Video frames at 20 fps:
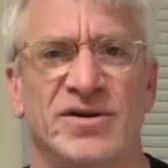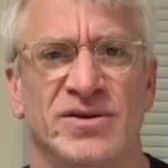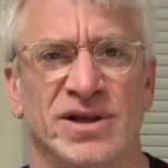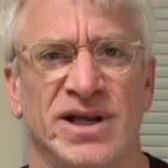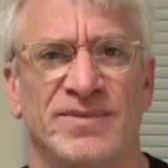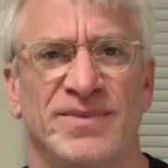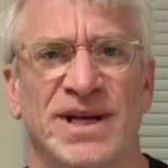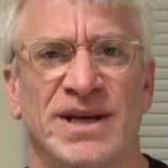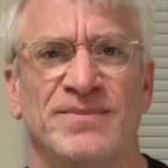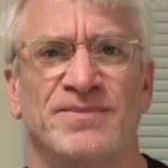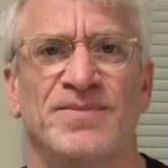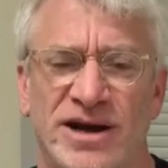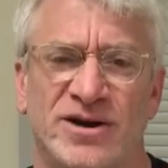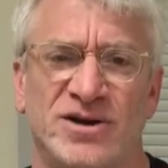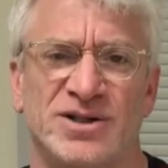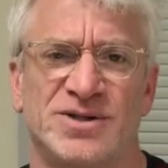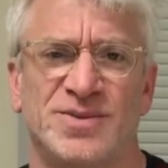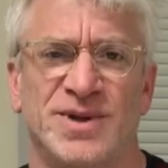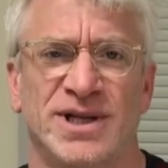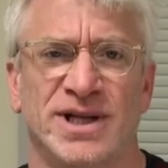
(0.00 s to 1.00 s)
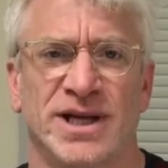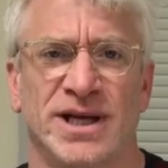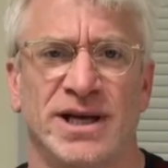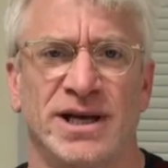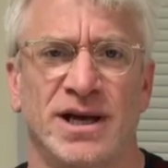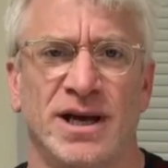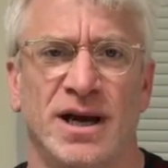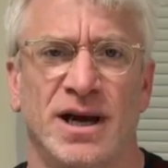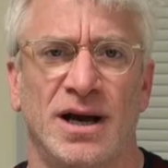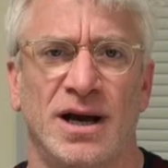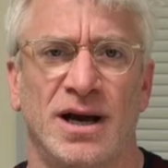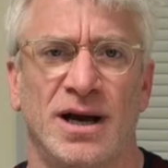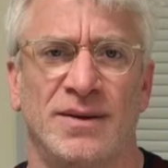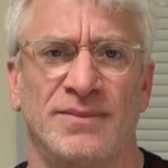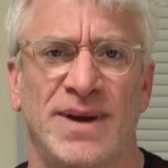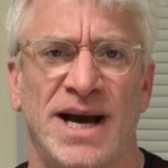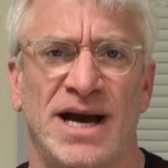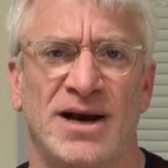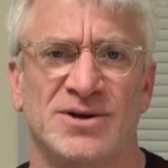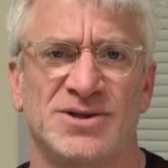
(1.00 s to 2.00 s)
limit, and ultimately
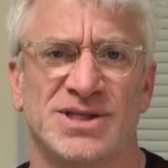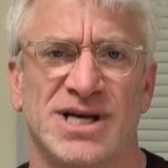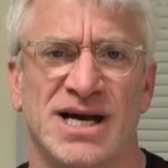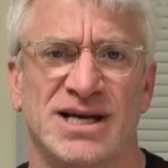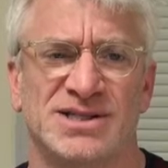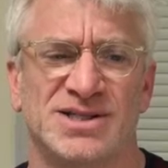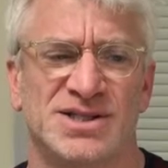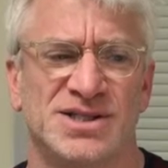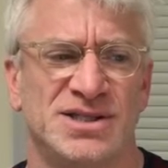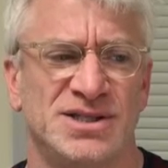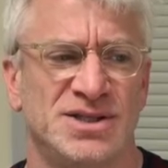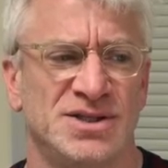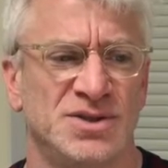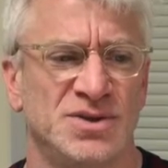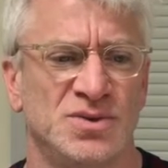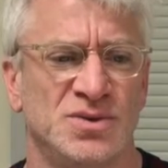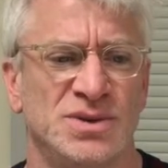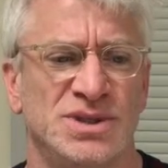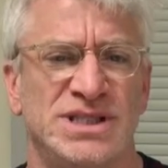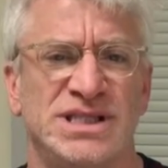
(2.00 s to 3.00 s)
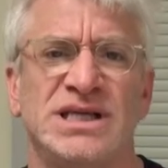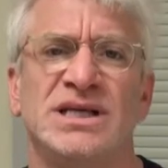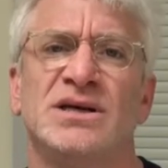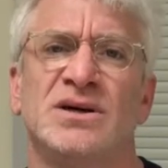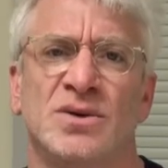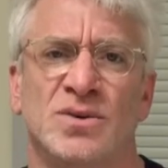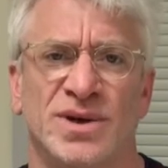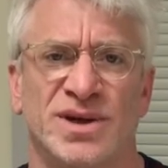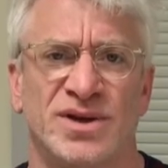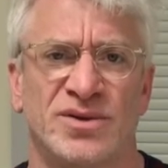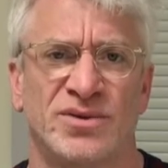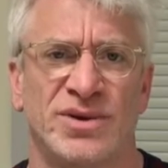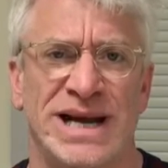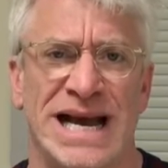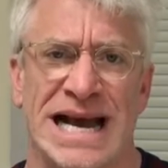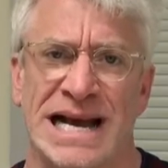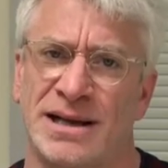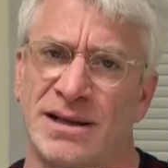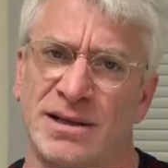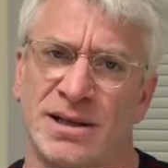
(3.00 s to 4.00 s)
House has to deal with the
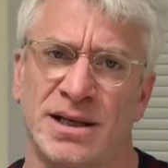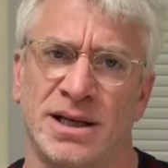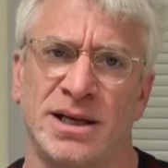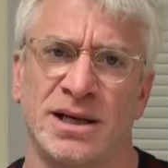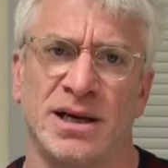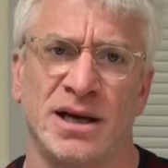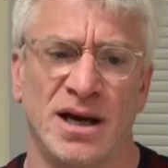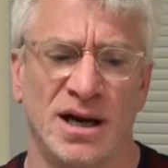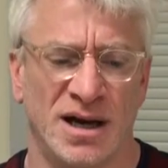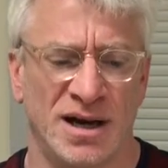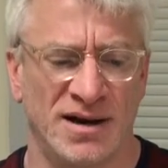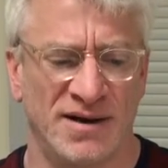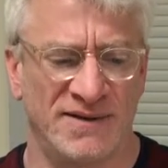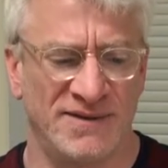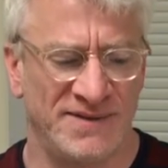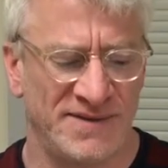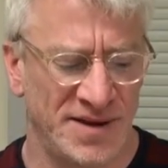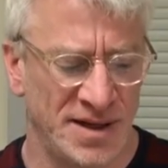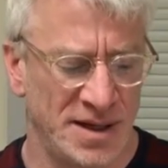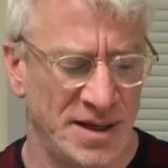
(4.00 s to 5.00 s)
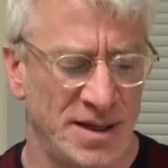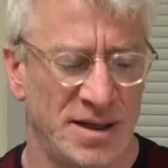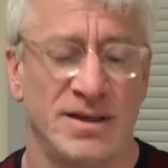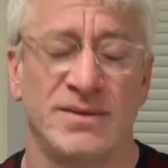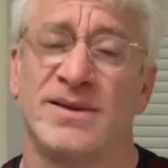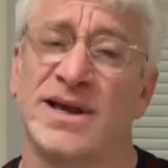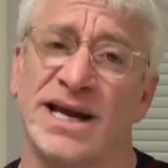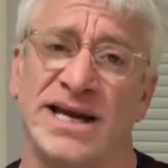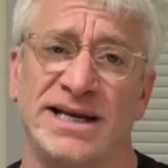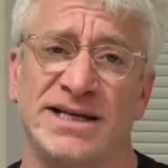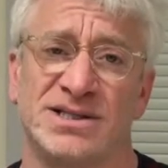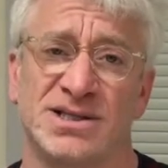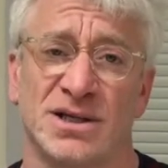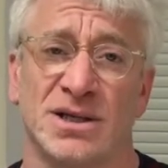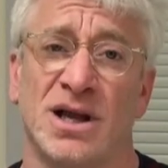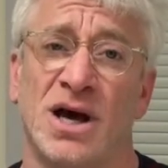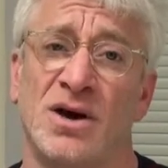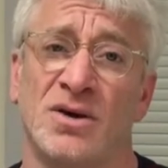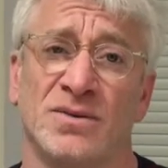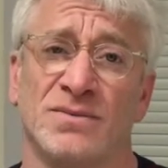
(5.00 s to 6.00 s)
reality of that he's
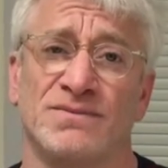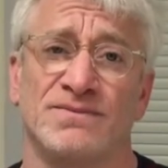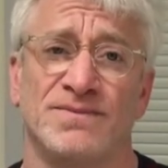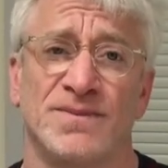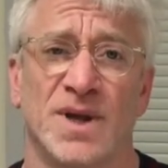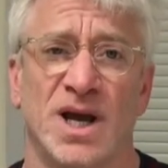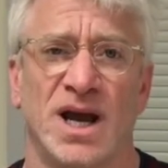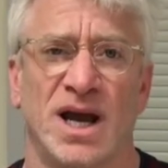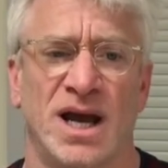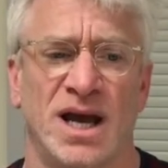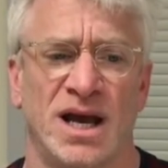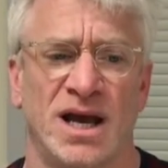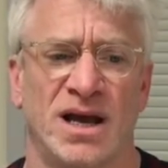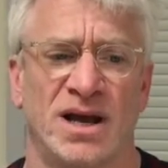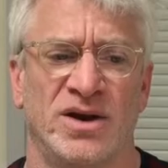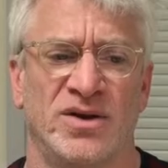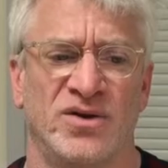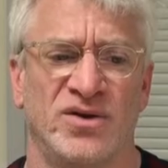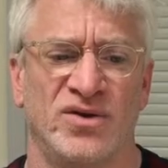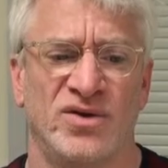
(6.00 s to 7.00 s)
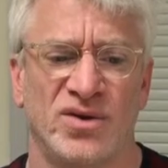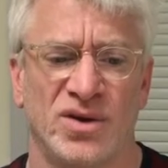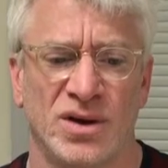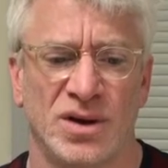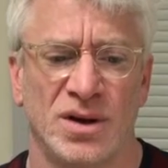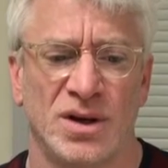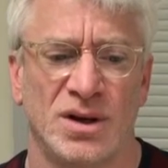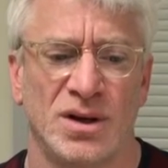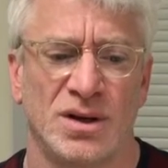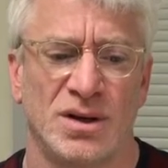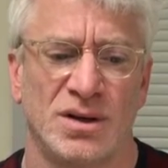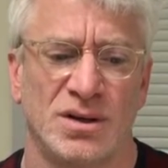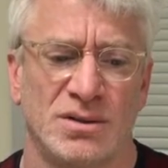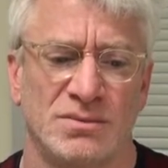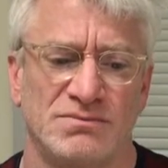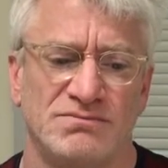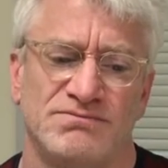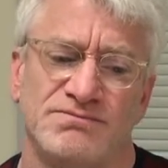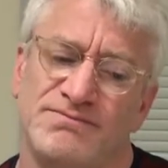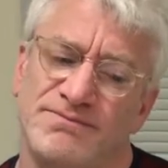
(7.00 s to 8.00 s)
alone, and
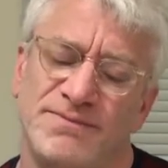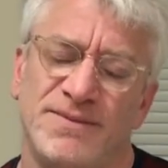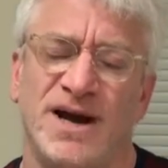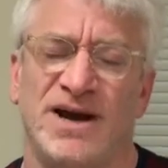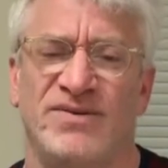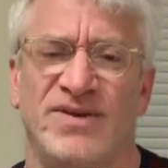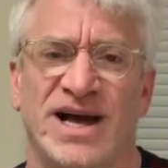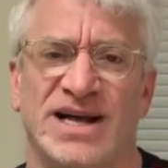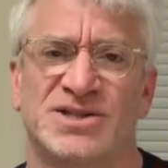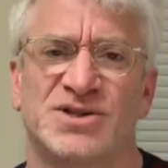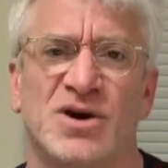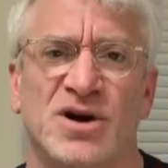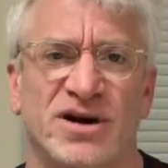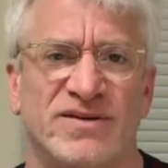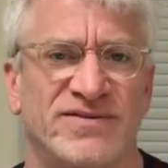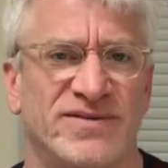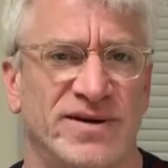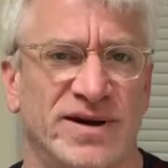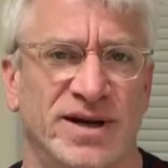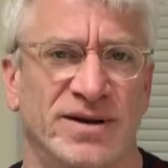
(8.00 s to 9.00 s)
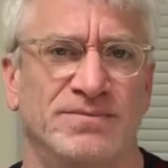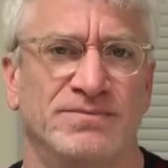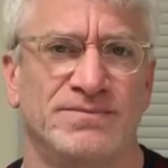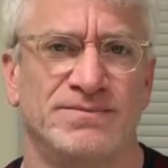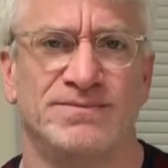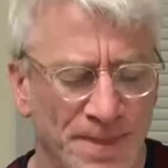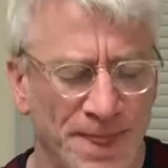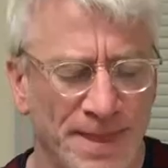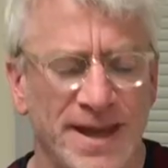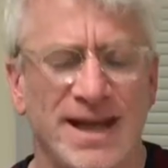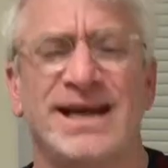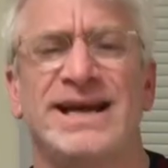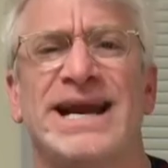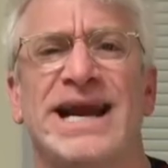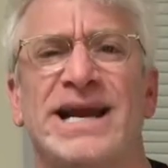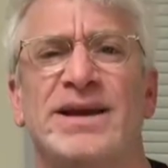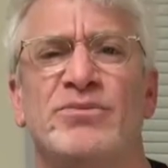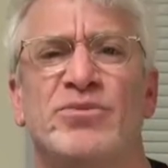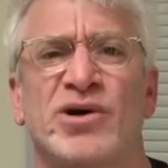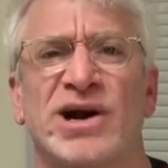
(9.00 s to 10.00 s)
that's hard for him. In
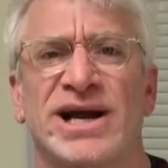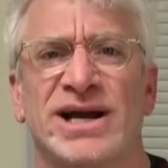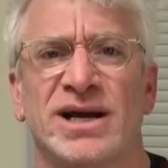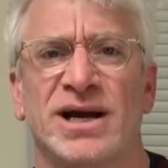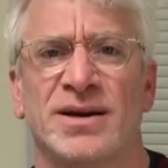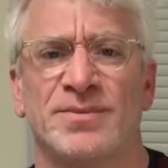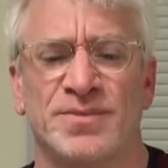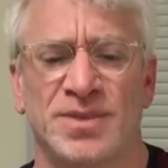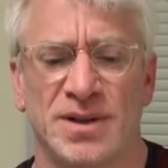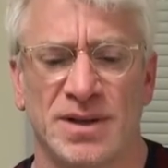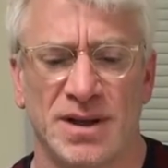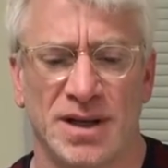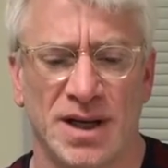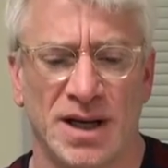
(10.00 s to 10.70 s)
any breakup,